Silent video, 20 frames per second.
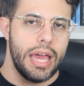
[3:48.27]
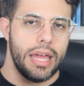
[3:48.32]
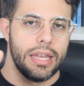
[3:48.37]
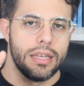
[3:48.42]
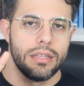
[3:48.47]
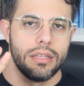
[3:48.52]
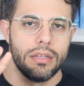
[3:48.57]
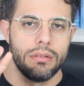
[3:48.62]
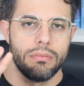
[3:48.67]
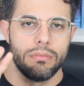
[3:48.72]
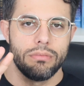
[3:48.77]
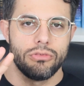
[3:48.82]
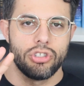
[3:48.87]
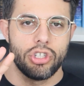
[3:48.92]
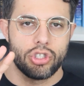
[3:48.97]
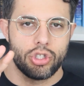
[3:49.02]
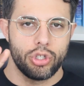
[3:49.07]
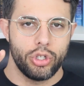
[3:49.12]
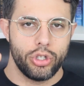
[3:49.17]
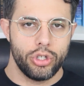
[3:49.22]
And
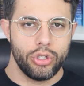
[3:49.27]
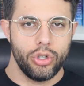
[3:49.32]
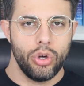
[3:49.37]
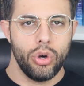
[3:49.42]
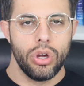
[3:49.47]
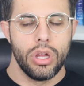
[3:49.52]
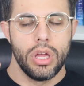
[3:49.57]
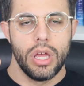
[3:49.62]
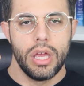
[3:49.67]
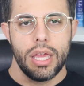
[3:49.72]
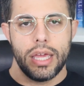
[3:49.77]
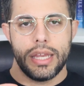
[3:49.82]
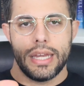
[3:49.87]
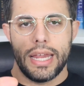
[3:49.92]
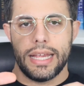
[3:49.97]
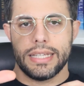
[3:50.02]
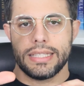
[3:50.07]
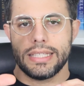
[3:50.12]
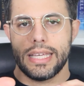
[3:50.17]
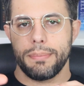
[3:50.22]
just so you know, in
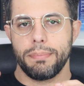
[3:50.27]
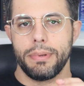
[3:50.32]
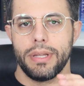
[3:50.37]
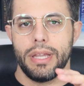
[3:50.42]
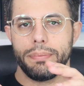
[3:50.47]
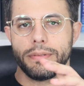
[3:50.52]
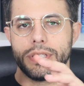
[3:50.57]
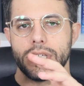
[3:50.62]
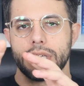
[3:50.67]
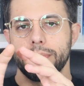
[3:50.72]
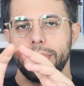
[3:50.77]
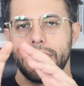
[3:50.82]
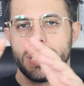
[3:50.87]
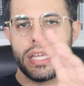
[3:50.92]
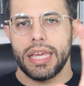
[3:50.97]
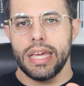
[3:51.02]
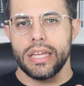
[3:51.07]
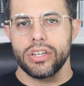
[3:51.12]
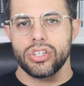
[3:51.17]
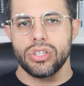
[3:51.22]
anti-epileptic
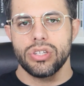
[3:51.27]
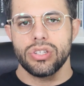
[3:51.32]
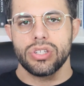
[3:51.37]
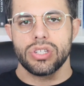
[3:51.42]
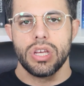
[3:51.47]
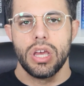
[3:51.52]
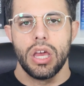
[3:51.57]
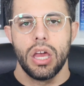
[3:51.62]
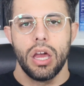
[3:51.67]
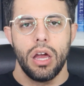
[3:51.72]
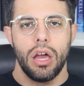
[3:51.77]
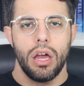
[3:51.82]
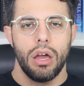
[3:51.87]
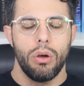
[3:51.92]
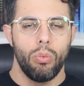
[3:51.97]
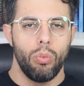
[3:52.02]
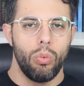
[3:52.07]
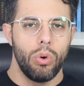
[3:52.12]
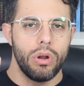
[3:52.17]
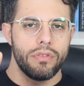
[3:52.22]
medications,
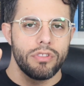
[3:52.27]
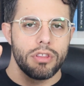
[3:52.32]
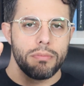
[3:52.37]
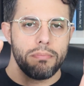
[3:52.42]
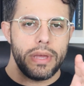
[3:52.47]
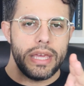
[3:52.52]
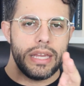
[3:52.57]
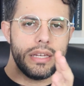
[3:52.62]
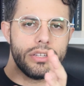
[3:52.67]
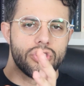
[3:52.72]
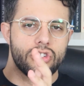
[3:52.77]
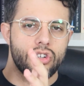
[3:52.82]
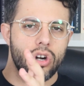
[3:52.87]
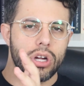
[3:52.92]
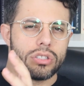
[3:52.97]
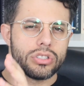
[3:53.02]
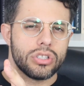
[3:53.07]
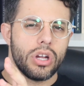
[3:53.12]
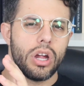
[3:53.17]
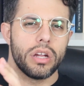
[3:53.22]
one of the main
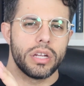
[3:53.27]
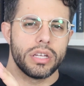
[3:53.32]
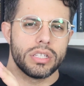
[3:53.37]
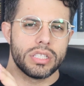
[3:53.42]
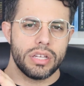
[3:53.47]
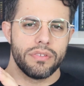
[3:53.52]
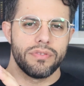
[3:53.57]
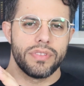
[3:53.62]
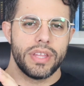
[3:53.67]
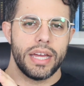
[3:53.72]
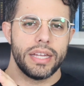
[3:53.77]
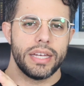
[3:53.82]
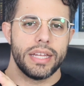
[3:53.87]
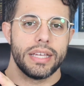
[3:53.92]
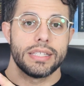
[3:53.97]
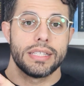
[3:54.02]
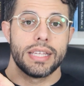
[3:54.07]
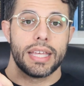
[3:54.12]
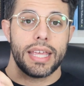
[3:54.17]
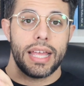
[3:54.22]
drug targets of that
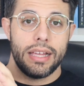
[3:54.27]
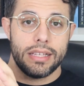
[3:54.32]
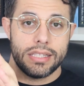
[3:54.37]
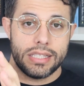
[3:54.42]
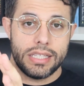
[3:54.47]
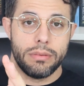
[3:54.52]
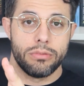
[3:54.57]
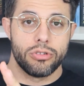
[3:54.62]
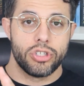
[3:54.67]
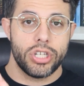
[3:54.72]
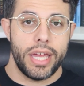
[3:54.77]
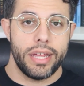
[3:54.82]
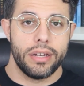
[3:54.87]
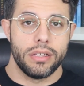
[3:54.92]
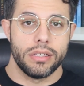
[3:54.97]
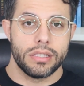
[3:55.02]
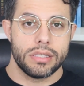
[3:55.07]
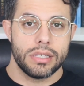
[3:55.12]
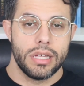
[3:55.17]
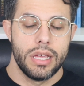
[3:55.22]
is the calcium
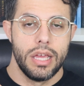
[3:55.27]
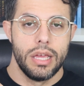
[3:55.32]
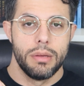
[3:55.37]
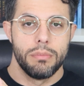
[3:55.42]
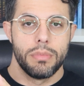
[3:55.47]
channels,